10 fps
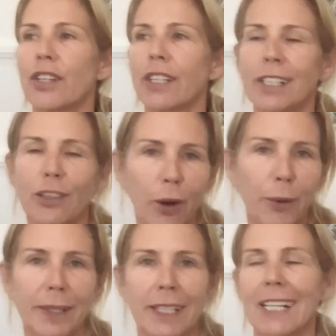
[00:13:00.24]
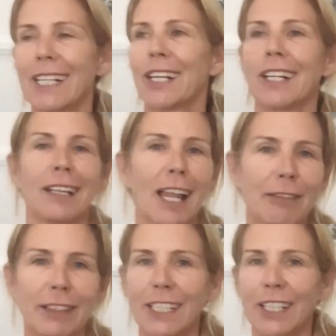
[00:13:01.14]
You're going to go with it. You're going to love it.